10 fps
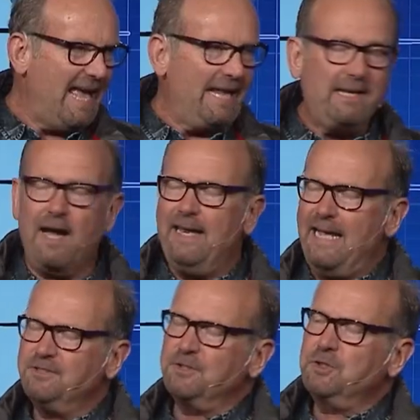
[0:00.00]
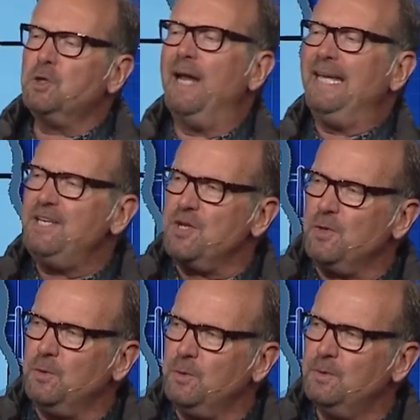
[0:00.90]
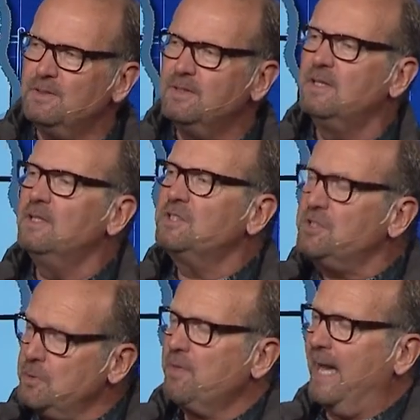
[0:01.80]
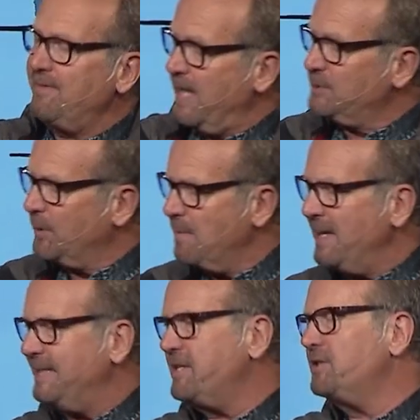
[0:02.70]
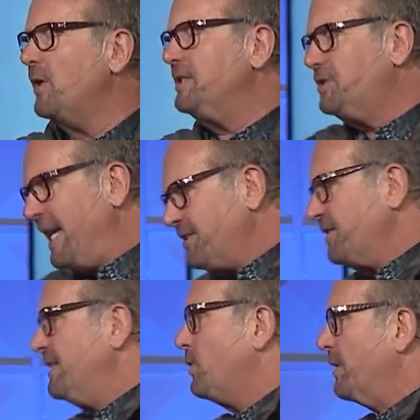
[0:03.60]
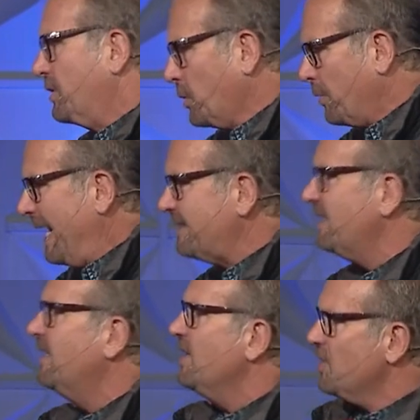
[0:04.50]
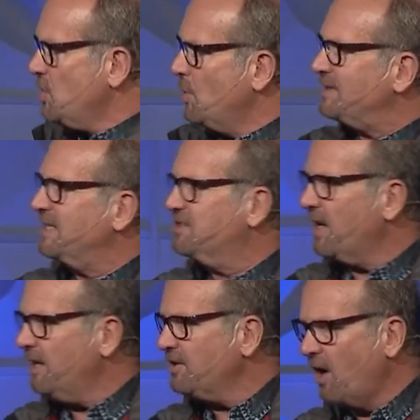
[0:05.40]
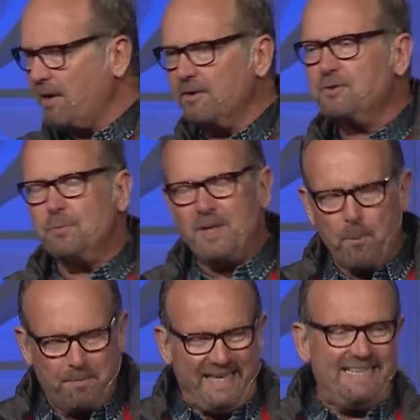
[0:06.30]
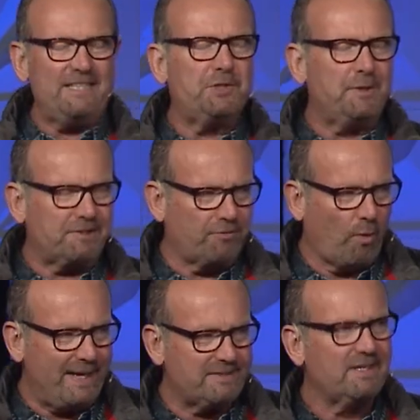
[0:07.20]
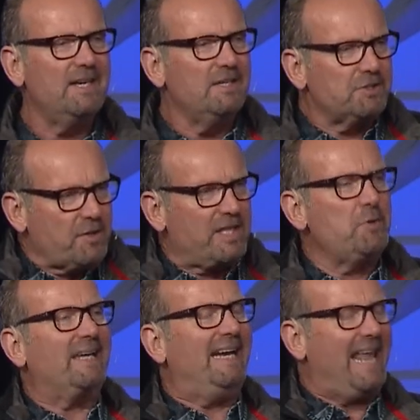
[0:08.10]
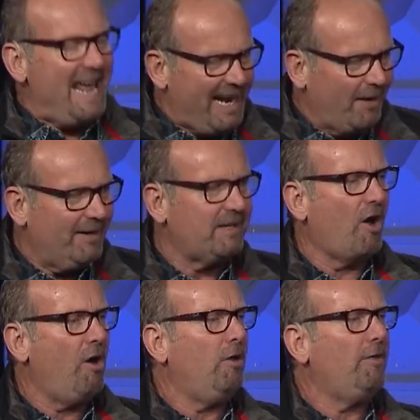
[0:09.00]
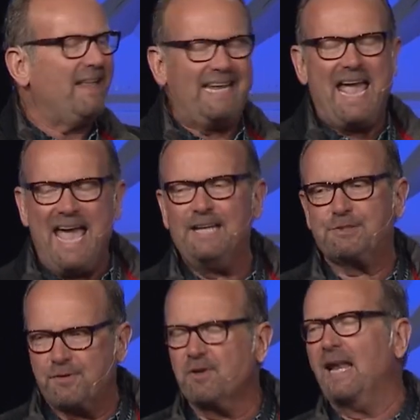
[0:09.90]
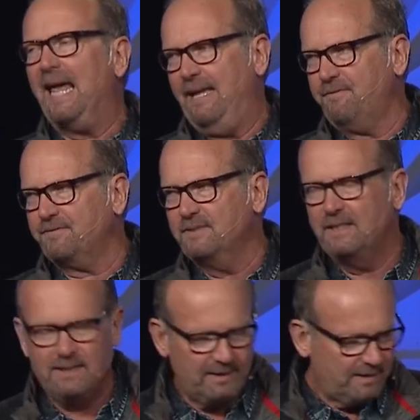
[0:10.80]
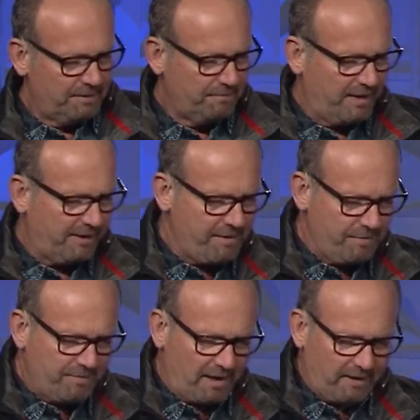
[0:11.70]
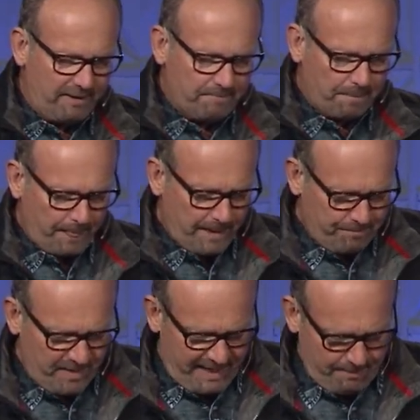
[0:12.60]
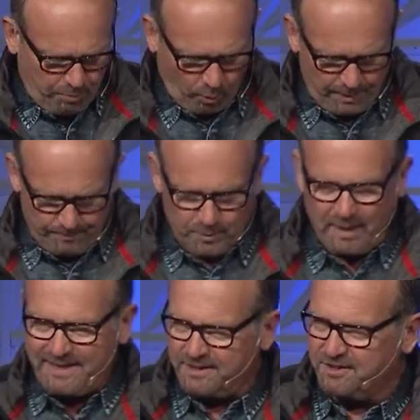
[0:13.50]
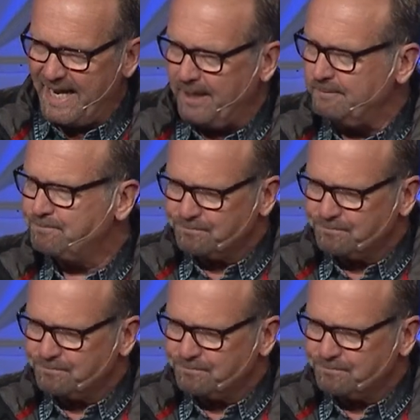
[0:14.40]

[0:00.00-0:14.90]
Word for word: And God has to train you to do that. That's what it means. He's going to chasten, he's going to correct you as a son and daughter to be obedient to his voice so that you can inherit all that he has for your life. Very, very important. Write this down.